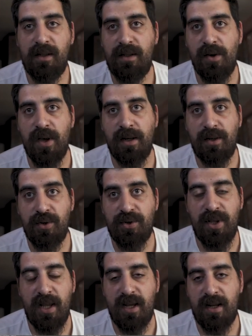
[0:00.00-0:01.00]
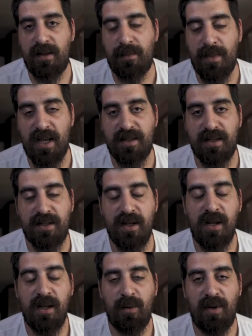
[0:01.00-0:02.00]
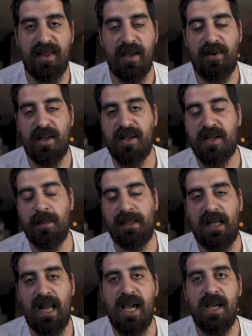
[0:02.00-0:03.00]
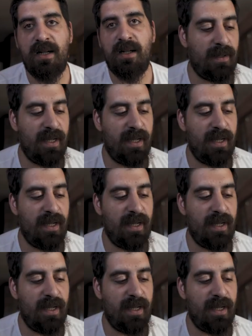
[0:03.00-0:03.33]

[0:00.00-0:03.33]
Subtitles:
You can use the masks with every adjustment layer,